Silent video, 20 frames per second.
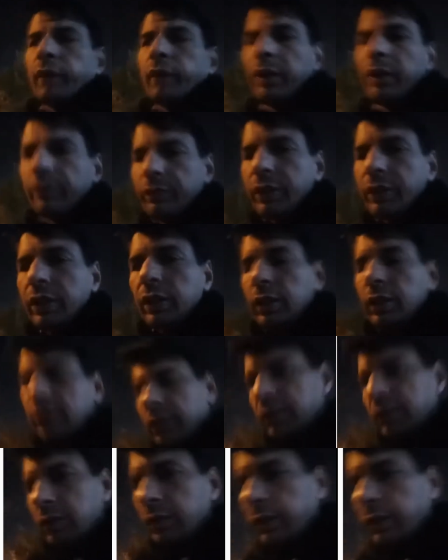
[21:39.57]
when
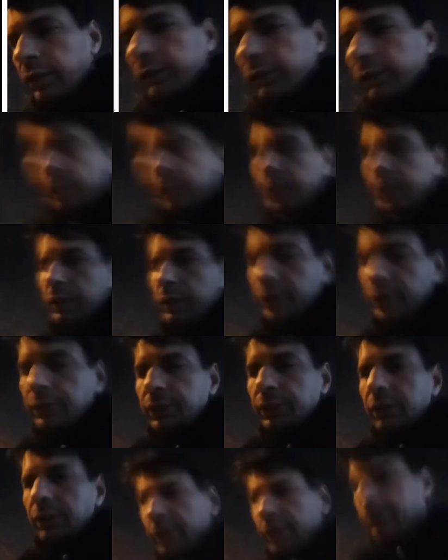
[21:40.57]
I will
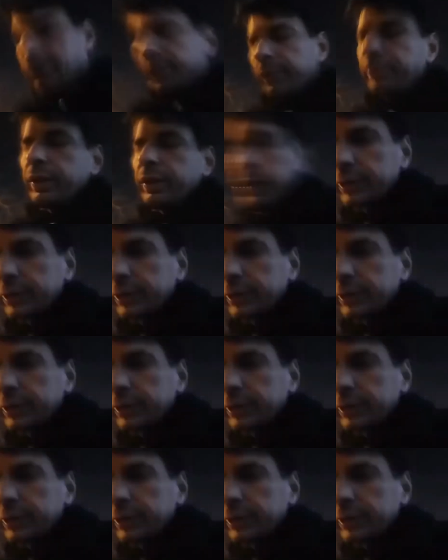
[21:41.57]
reach a nearby